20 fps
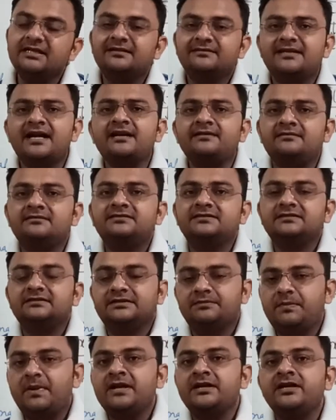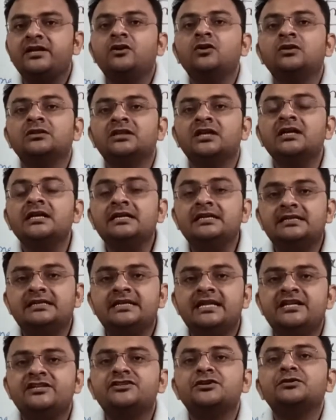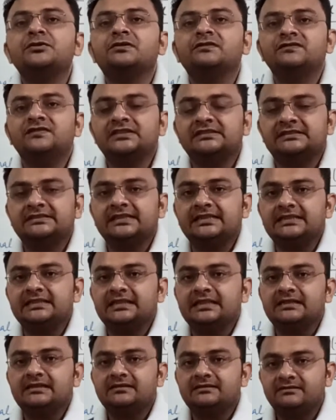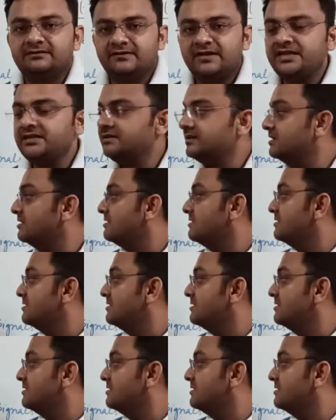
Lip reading: That's depending on the nature of the signal, right?